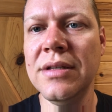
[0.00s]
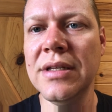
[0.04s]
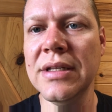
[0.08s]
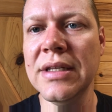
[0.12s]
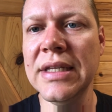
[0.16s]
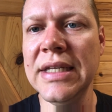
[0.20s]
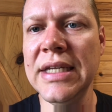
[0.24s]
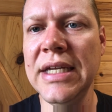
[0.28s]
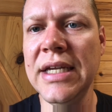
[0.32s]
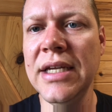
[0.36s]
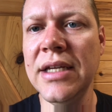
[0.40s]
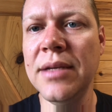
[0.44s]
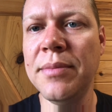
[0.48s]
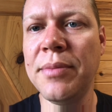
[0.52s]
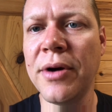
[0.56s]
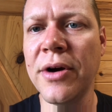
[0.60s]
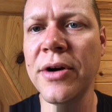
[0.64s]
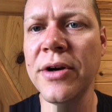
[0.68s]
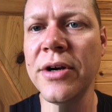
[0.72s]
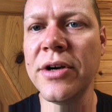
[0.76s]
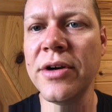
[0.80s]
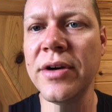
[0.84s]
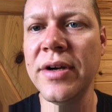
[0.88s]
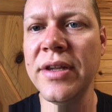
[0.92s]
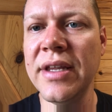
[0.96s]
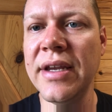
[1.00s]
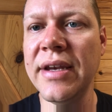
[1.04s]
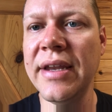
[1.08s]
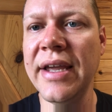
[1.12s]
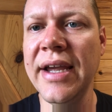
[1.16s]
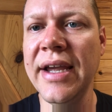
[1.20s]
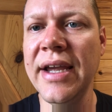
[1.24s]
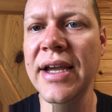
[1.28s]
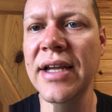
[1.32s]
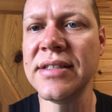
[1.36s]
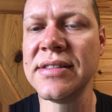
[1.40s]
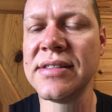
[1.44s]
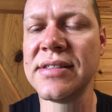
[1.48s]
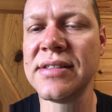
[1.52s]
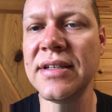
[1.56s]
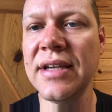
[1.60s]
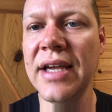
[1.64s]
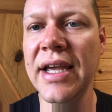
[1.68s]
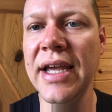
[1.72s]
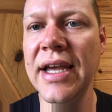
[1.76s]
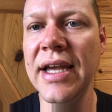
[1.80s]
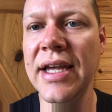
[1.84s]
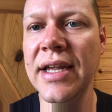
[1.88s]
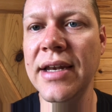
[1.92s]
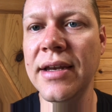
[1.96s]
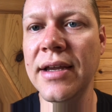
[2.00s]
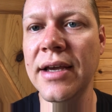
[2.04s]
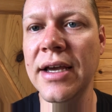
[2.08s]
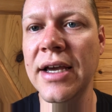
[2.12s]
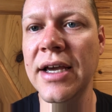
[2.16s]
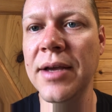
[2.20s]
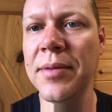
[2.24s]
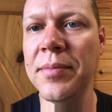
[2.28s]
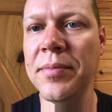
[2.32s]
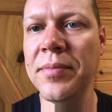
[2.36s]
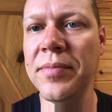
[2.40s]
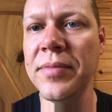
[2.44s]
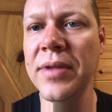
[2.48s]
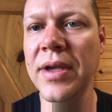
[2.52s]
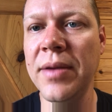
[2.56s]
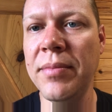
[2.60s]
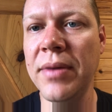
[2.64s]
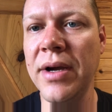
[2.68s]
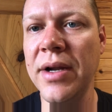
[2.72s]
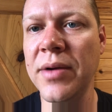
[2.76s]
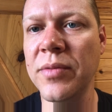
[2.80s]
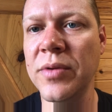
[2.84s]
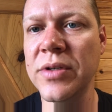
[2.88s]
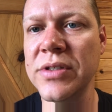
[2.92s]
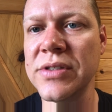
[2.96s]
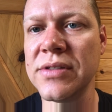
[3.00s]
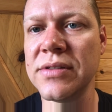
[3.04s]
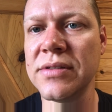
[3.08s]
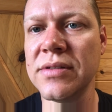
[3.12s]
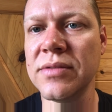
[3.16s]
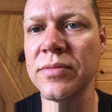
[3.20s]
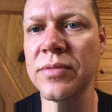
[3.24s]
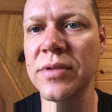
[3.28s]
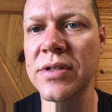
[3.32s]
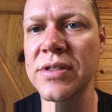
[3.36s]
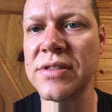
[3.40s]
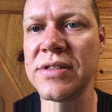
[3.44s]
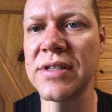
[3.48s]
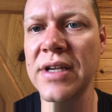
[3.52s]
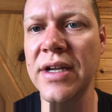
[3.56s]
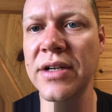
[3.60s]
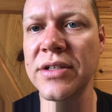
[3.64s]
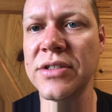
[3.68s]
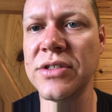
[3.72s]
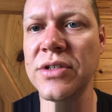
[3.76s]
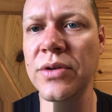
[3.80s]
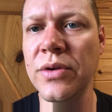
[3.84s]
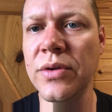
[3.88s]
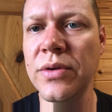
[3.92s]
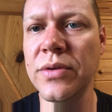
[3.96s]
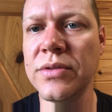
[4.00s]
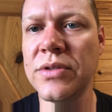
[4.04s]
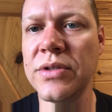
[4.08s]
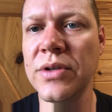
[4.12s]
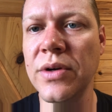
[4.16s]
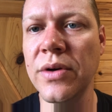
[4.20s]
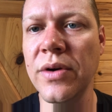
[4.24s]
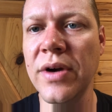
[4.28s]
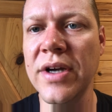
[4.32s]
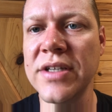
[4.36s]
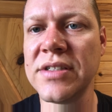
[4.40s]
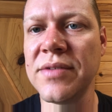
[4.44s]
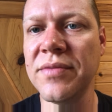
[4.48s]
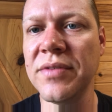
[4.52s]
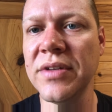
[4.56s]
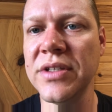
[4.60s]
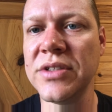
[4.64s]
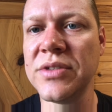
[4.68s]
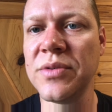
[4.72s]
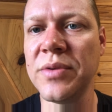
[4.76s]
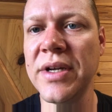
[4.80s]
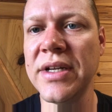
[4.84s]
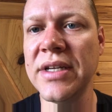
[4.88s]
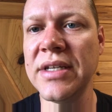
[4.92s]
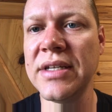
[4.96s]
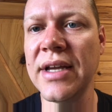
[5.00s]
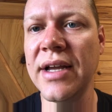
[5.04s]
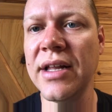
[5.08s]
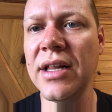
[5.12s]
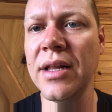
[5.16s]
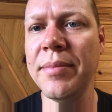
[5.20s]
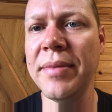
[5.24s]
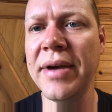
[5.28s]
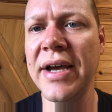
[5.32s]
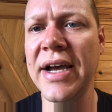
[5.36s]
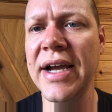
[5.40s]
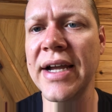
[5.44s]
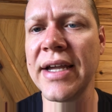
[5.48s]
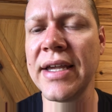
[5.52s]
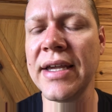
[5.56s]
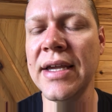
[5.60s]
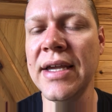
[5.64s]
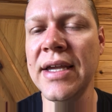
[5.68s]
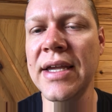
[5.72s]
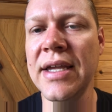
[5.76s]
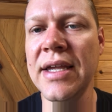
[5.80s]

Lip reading: lead partner in the dance, and mine was set too aggressively, so we had to dial it back.